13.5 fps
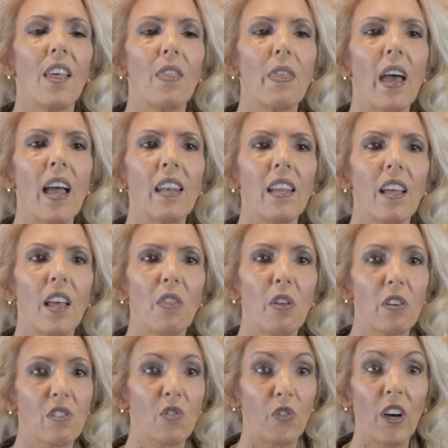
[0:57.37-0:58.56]
Then
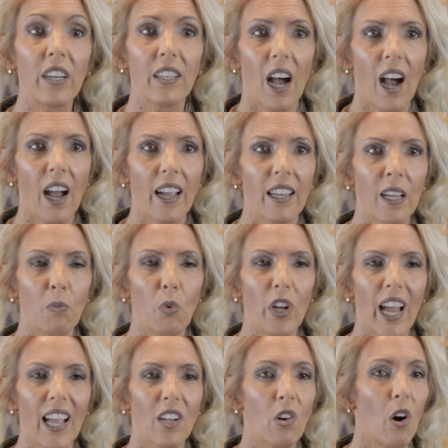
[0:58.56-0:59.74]
there's fungi in what
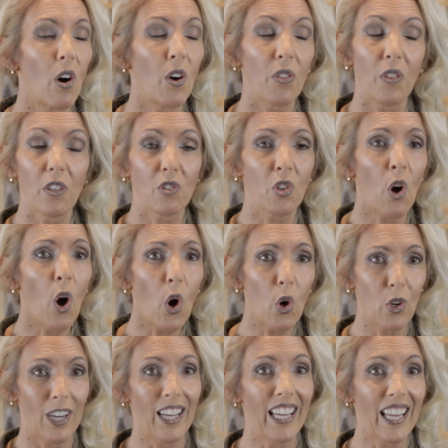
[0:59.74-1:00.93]
I call the
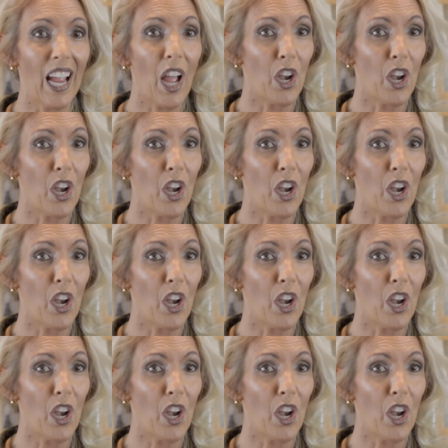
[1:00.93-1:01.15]
totally